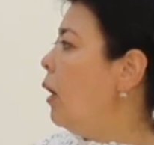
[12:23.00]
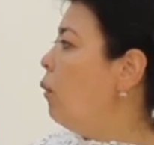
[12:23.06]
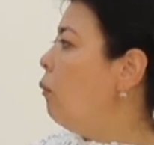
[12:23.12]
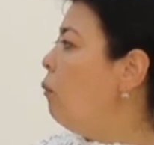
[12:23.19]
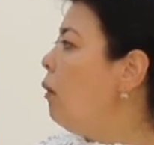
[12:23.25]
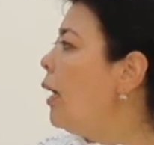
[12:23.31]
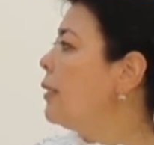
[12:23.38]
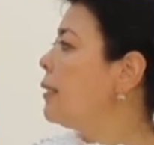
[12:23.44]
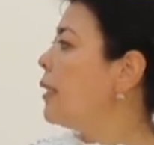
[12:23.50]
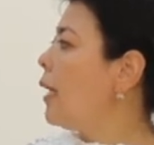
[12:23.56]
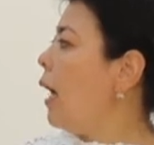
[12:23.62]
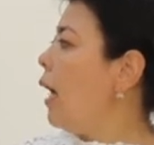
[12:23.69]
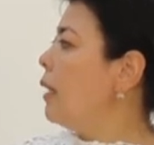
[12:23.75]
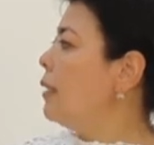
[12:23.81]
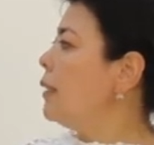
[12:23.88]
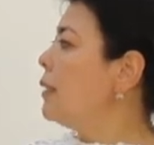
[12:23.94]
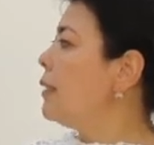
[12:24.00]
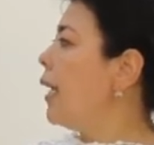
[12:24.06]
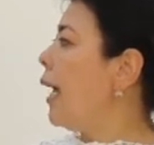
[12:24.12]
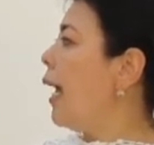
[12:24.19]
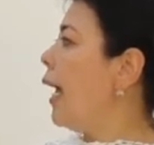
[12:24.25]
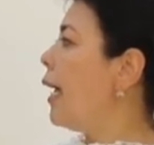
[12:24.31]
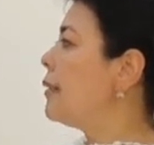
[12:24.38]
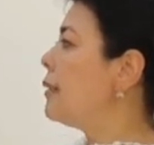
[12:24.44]
What colors
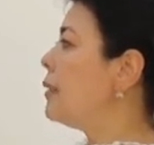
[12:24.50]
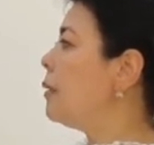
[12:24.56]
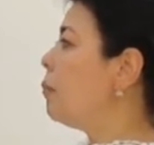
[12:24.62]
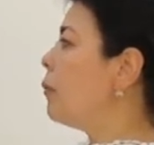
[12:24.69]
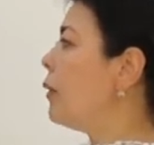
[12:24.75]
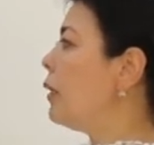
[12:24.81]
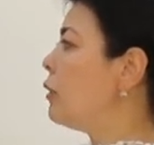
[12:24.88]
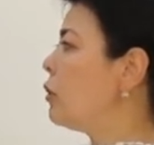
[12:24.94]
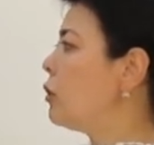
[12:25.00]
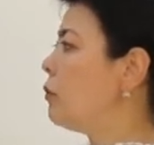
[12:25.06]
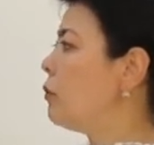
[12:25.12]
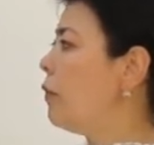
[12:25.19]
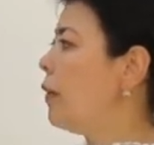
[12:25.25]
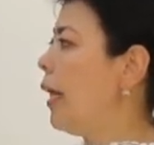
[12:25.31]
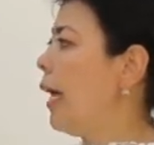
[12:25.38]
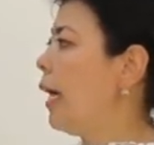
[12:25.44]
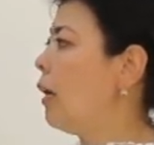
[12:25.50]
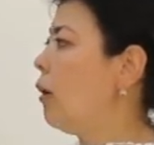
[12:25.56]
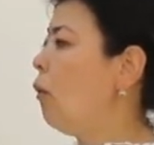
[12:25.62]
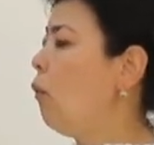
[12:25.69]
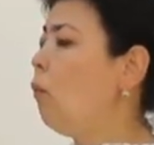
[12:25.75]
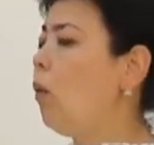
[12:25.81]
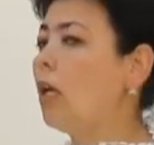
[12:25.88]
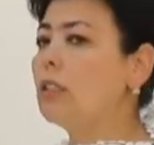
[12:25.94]
has the British flag?
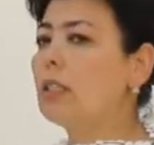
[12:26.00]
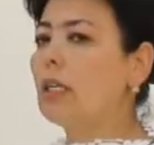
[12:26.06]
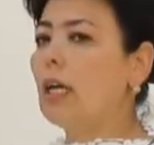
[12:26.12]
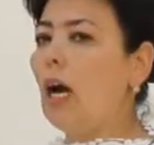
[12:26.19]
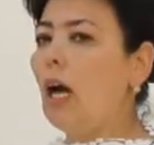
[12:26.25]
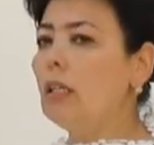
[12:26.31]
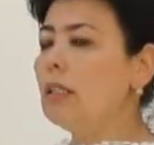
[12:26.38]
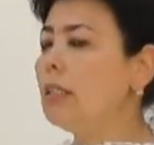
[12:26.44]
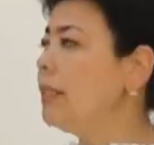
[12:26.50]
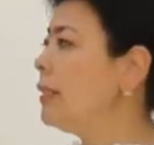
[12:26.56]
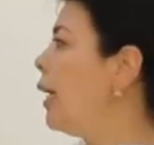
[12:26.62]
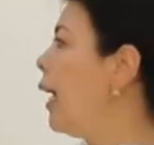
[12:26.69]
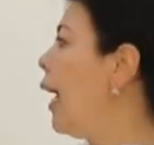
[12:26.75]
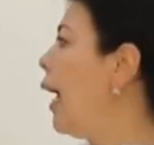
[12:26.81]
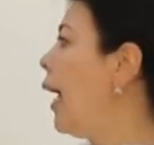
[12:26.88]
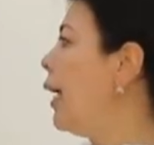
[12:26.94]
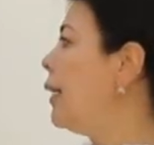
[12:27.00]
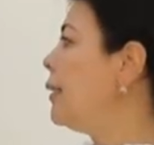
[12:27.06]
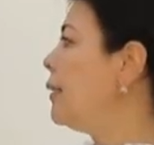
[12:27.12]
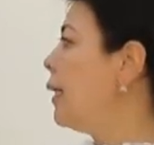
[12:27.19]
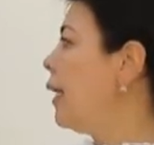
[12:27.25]
What colors has